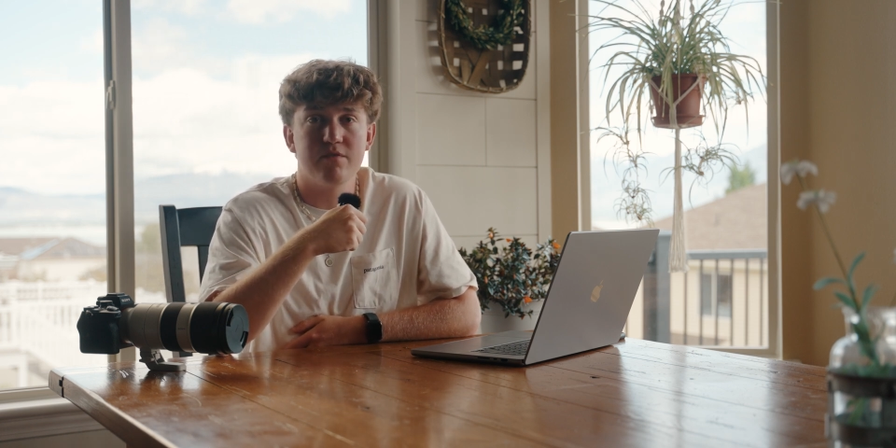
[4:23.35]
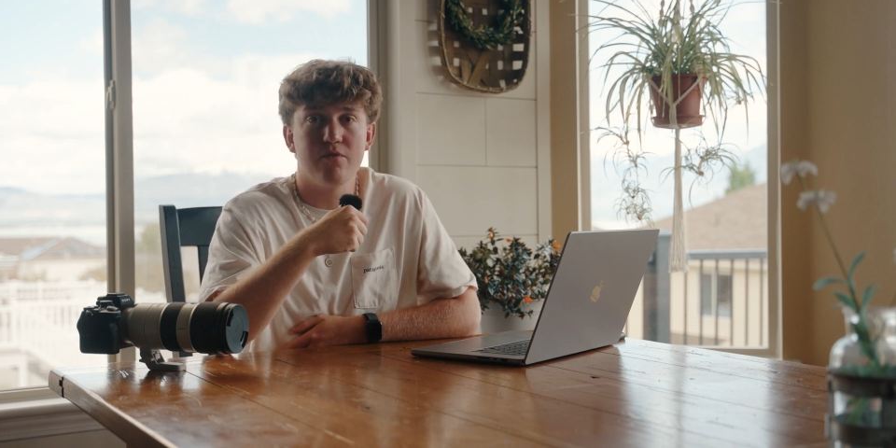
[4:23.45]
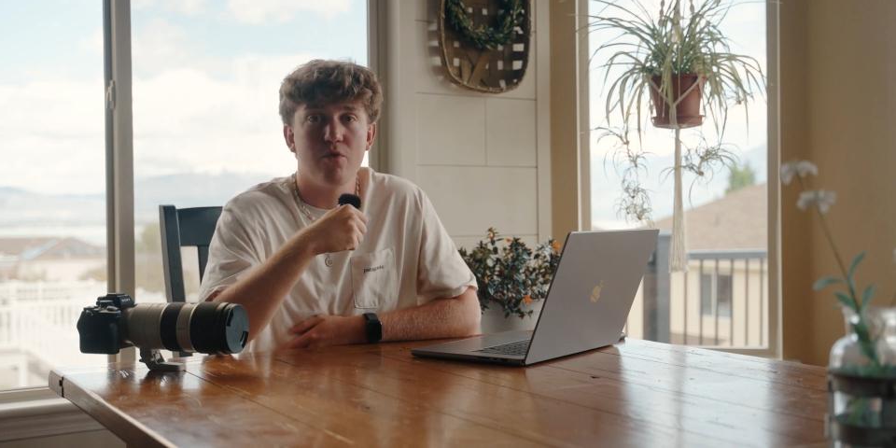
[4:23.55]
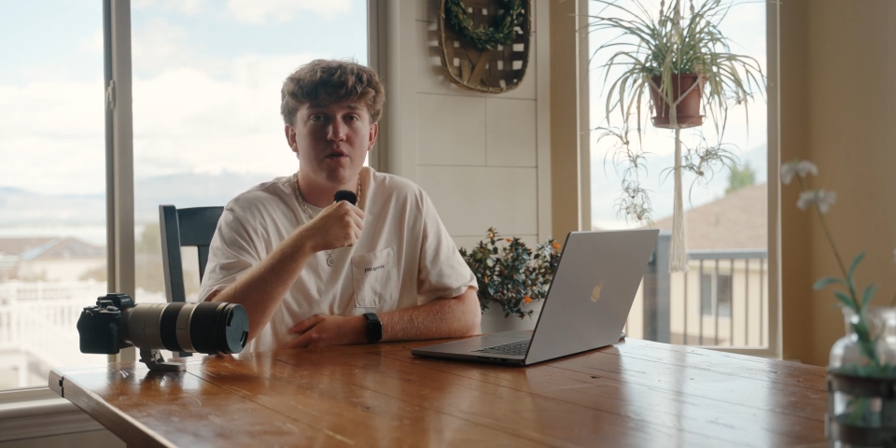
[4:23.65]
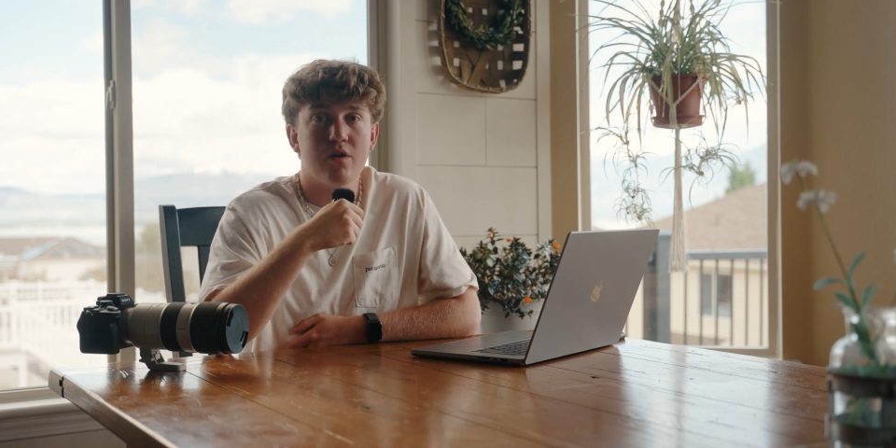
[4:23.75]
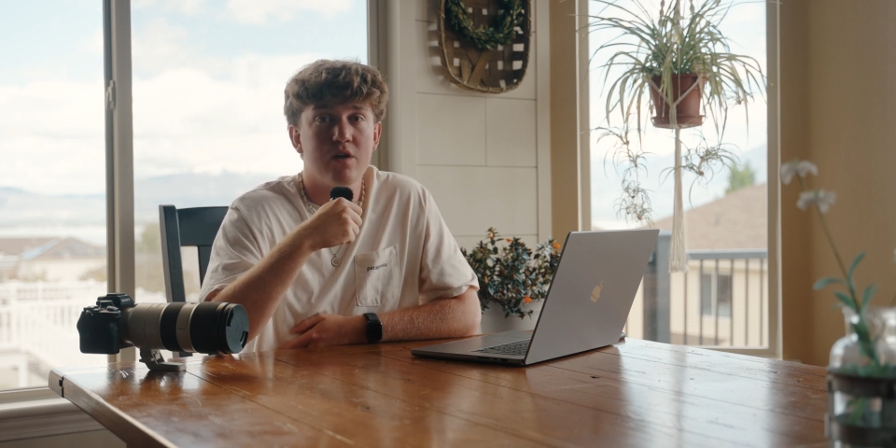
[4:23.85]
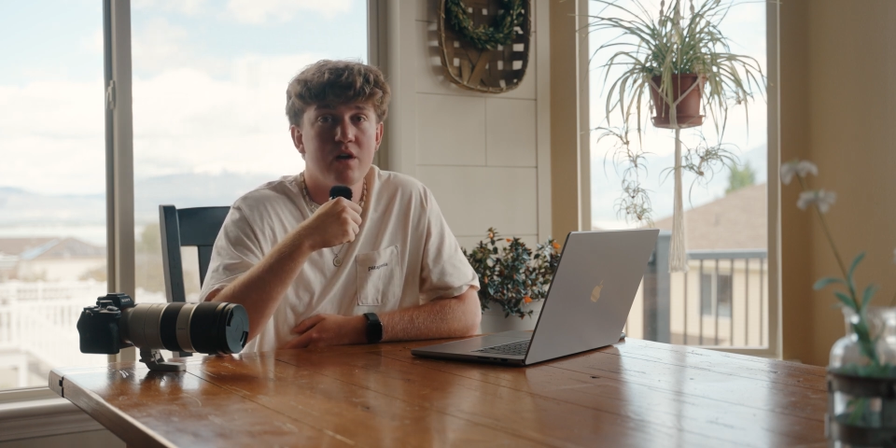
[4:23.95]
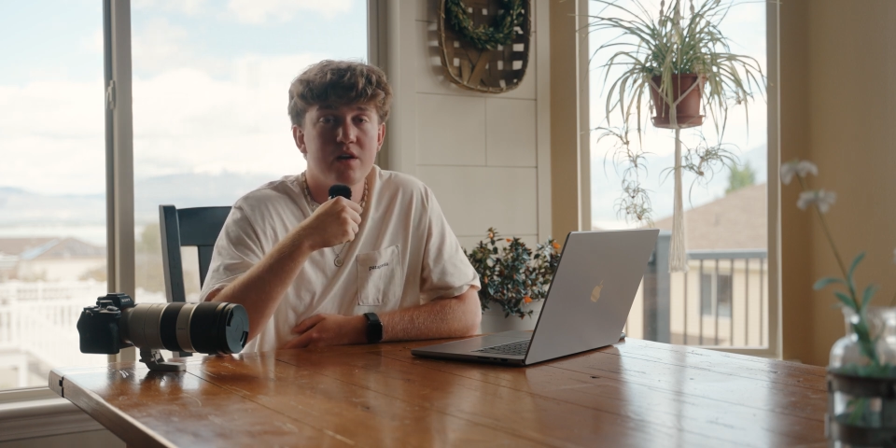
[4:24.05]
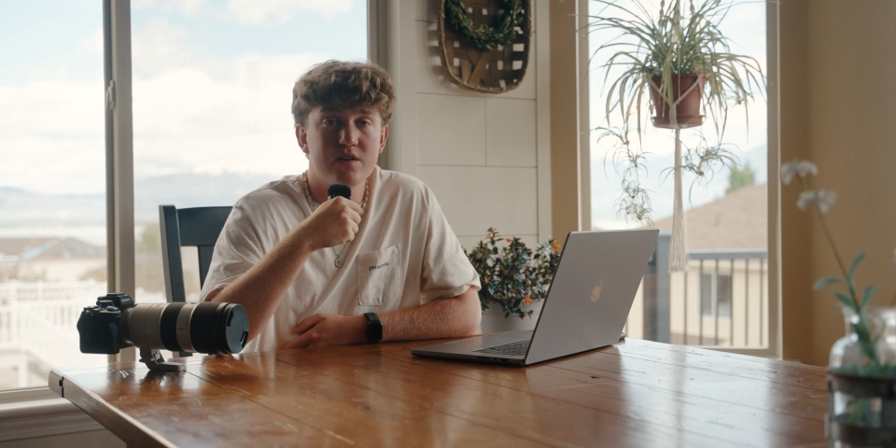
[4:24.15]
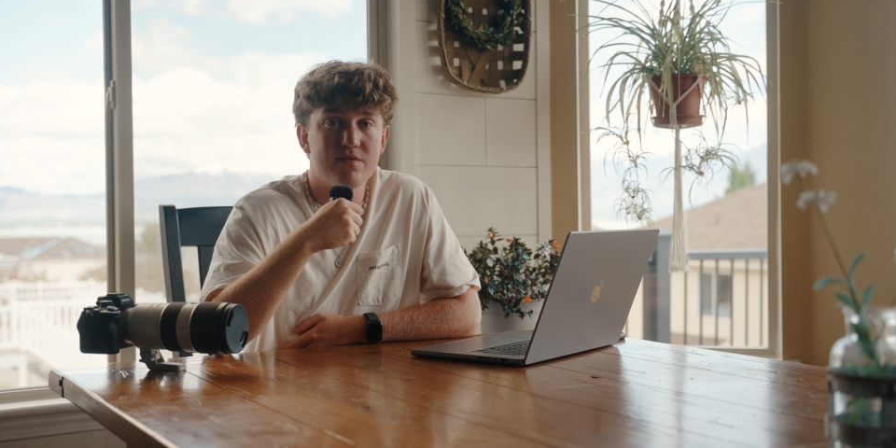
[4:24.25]
for
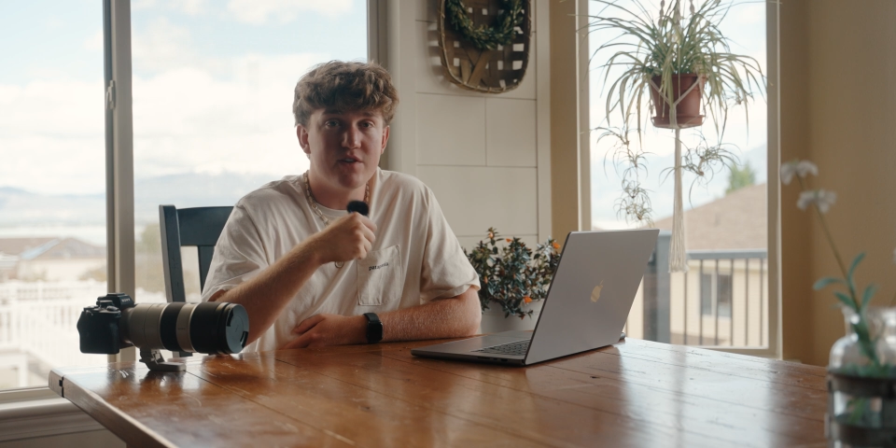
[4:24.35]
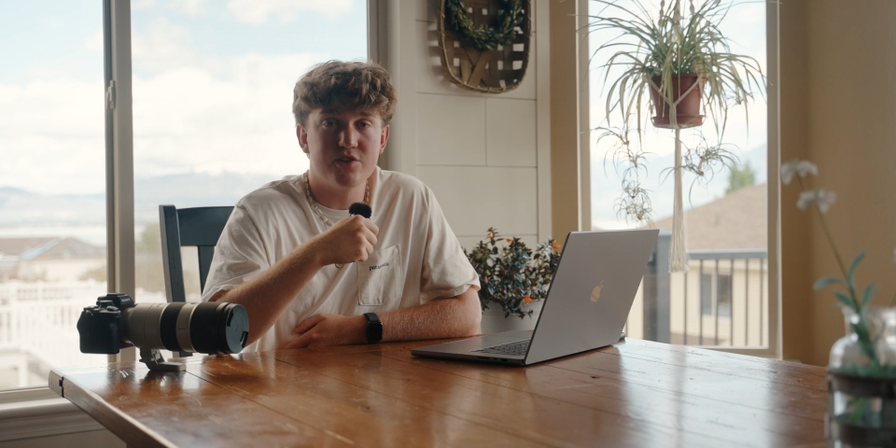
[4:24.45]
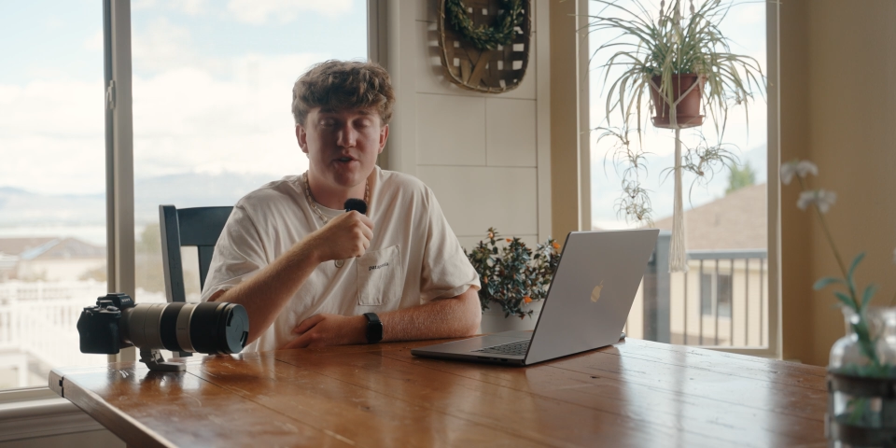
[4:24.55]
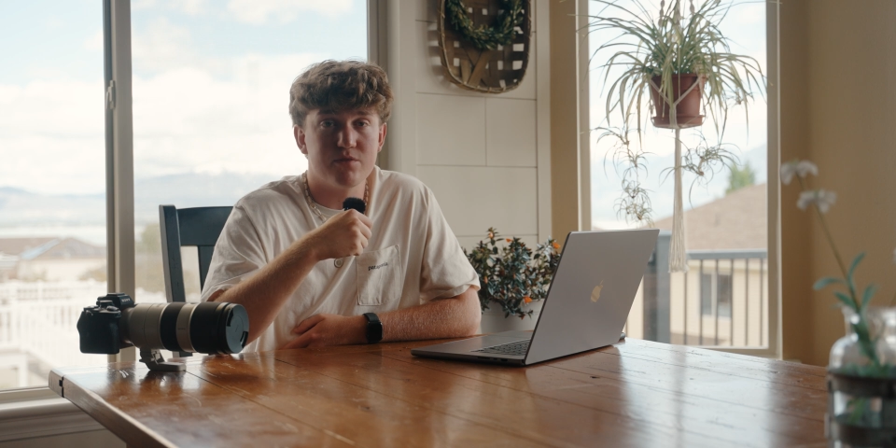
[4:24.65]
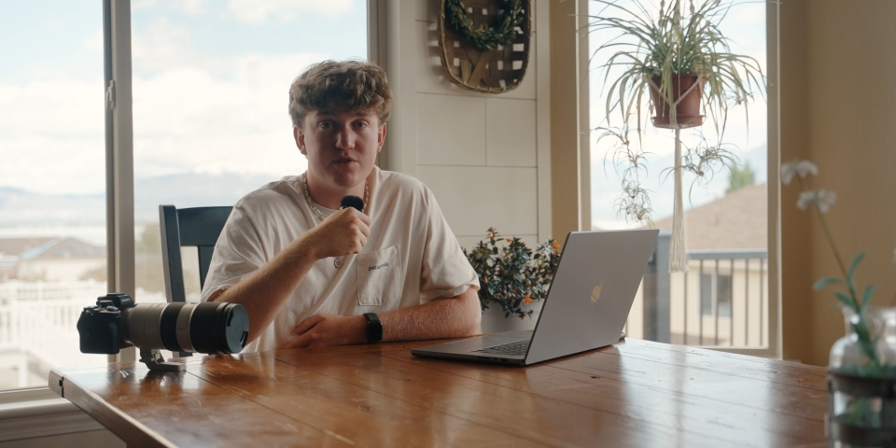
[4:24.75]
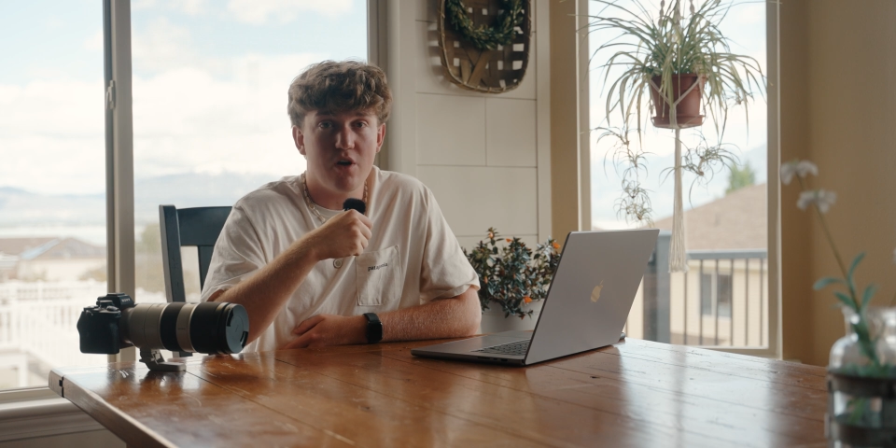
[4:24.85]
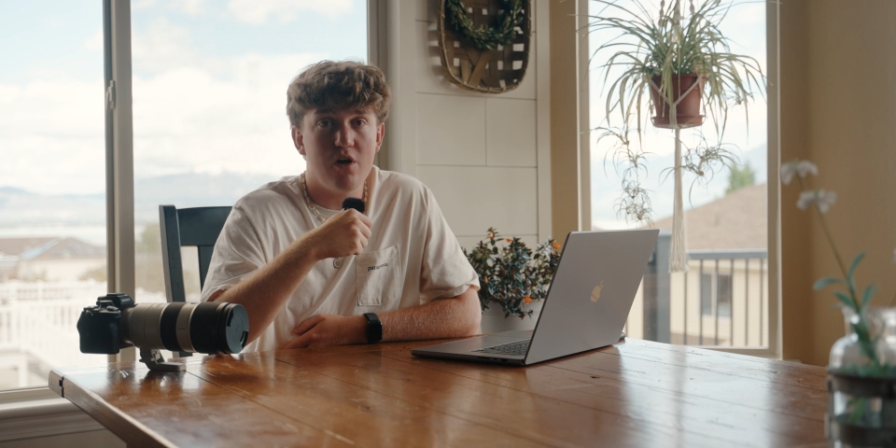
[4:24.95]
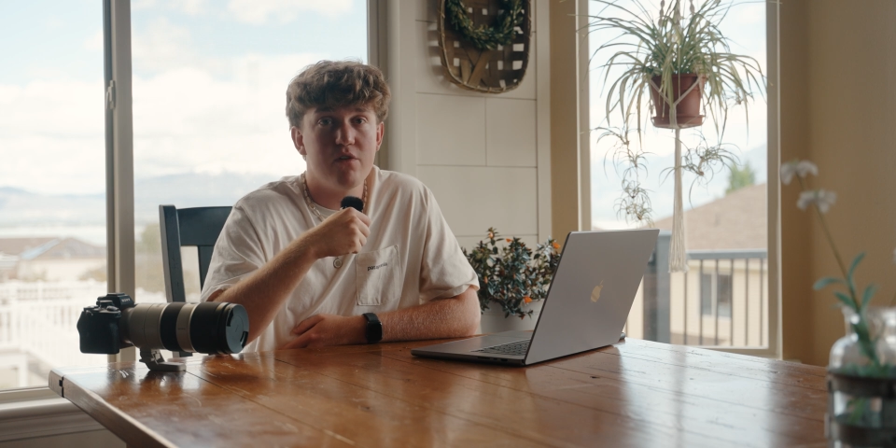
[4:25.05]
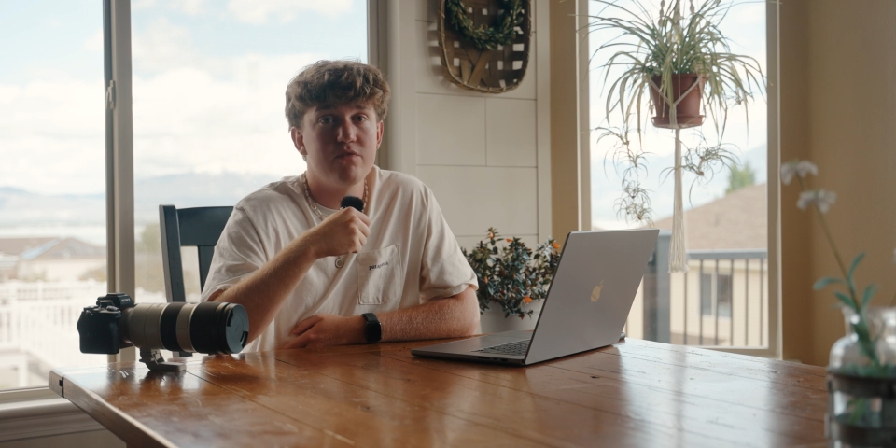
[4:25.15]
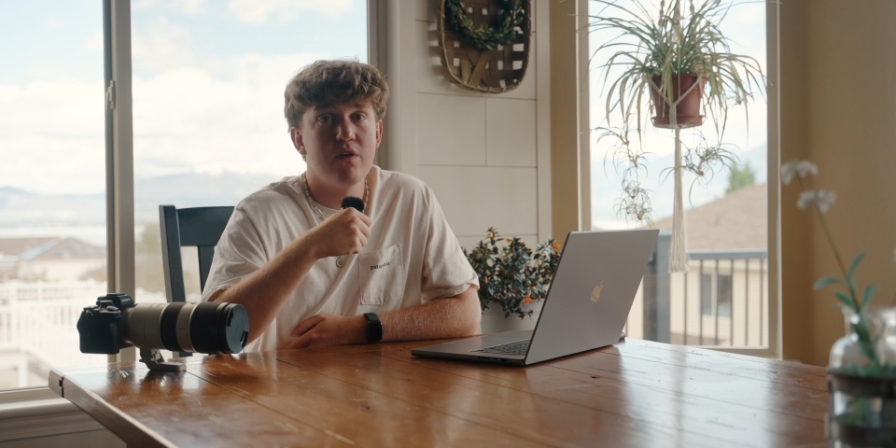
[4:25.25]
DaVinci
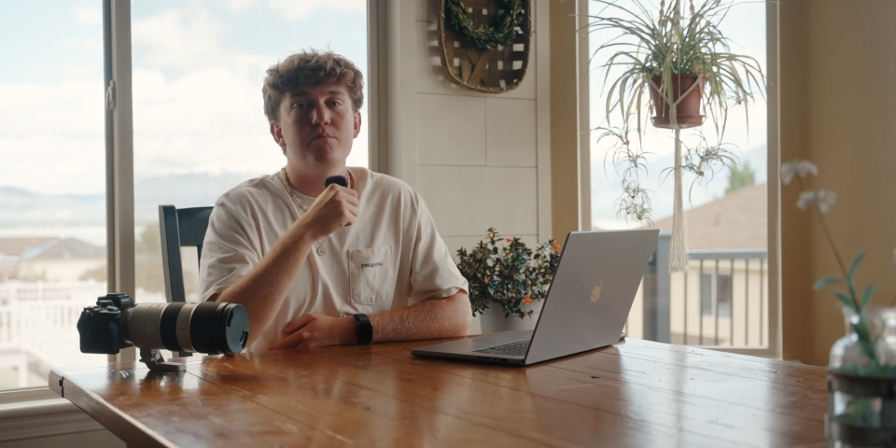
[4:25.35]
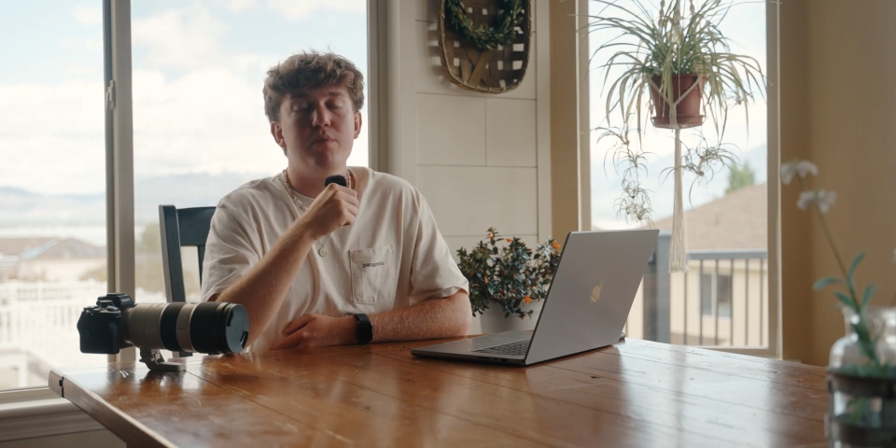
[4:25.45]
Resolve.